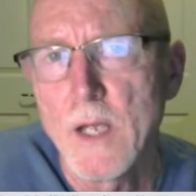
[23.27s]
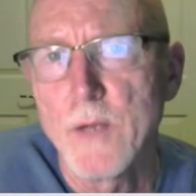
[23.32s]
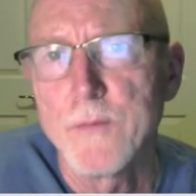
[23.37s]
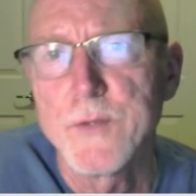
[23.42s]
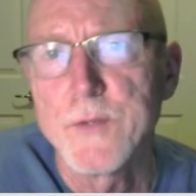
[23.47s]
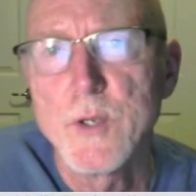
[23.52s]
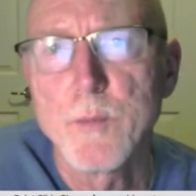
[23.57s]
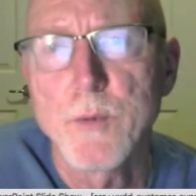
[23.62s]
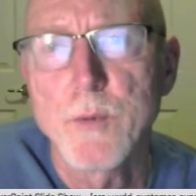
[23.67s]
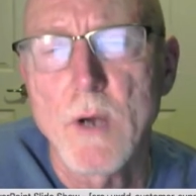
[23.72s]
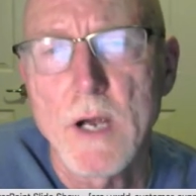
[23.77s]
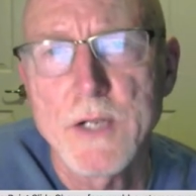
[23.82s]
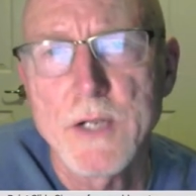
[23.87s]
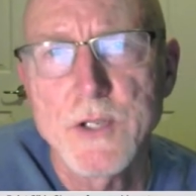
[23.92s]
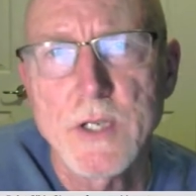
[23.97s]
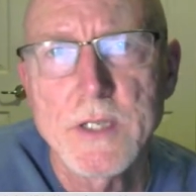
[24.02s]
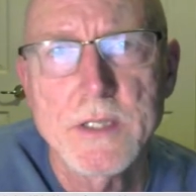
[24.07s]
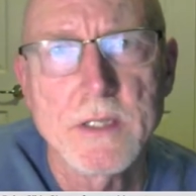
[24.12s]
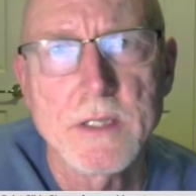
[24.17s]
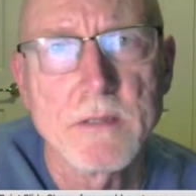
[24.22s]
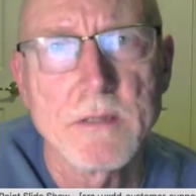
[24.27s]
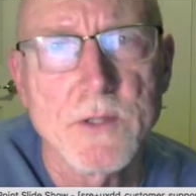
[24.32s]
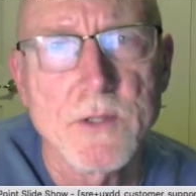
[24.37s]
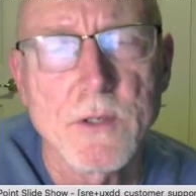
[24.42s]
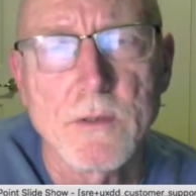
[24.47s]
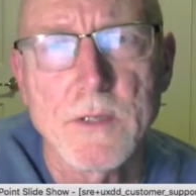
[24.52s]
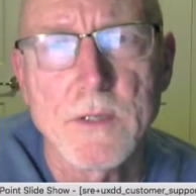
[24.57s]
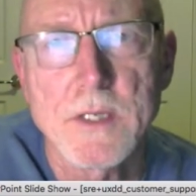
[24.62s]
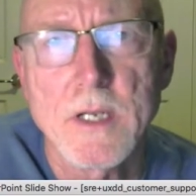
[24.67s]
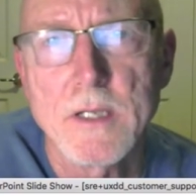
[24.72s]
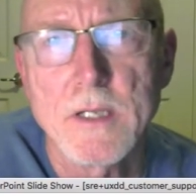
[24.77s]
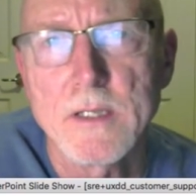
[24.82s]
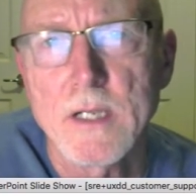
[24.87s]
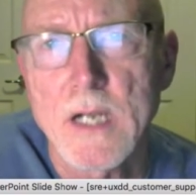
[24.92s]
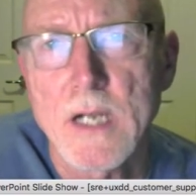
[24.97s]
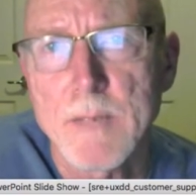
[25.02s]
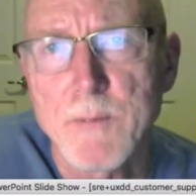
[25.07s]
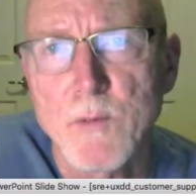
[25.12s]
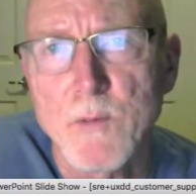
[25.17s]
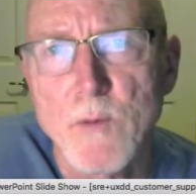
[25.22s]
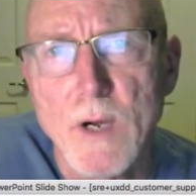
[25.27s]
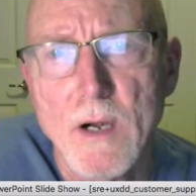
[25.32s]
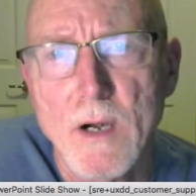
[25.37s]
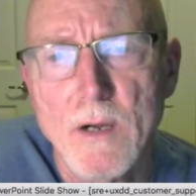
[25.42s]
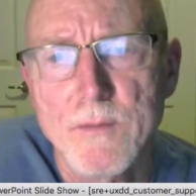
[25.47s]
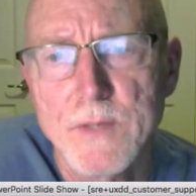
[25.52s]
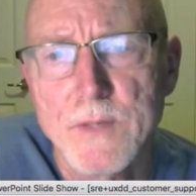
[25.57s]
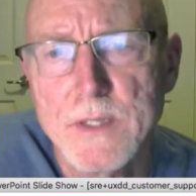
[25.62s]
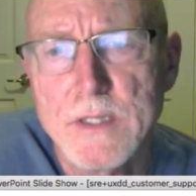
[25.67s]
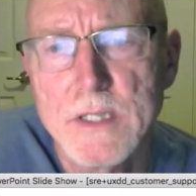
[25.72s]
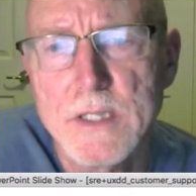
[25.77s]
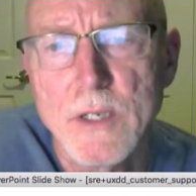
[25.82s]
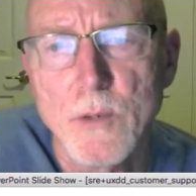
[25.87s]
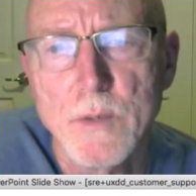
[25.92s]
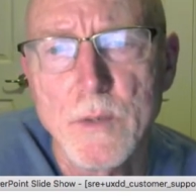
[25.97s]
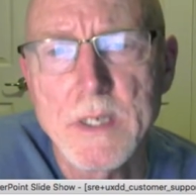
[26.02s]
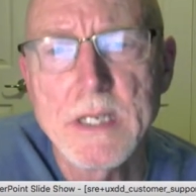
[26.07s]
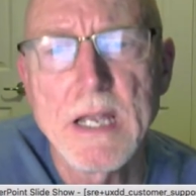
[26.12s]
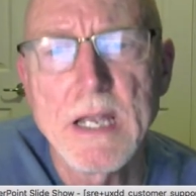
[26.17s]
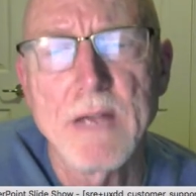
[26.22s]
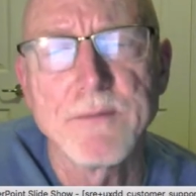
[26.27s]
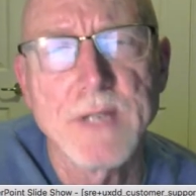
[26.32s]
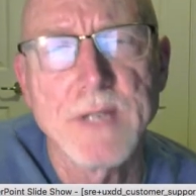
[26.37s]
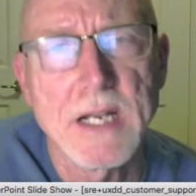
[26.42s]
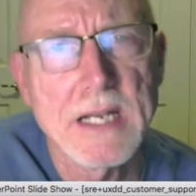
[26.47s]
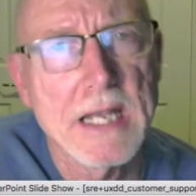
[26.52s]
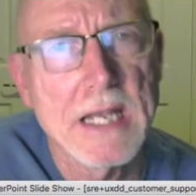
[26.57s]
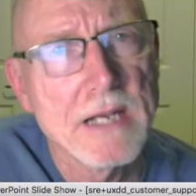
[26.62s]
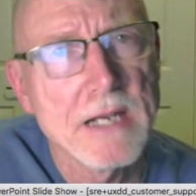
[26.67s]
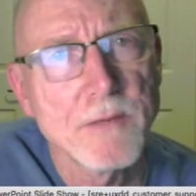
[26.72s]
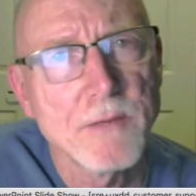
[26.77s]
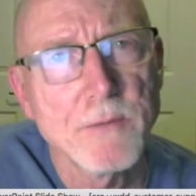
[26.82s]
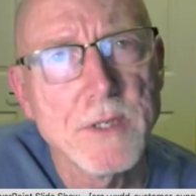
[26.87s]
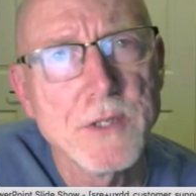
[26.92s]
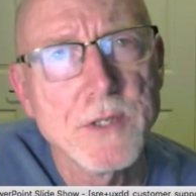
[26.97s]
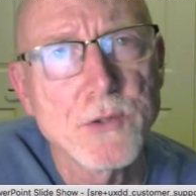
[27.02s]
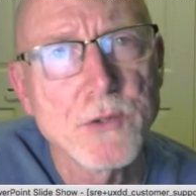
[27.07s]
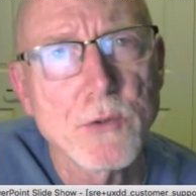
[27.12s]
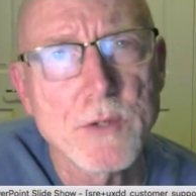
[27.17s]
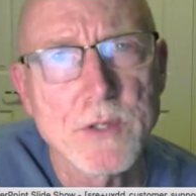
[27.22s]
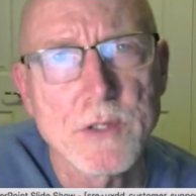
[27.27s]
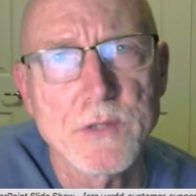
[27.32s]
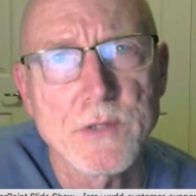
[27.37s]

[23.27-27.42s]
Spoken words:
Few projects, and certainly none that I'm aware of in DOE, have dedicated resources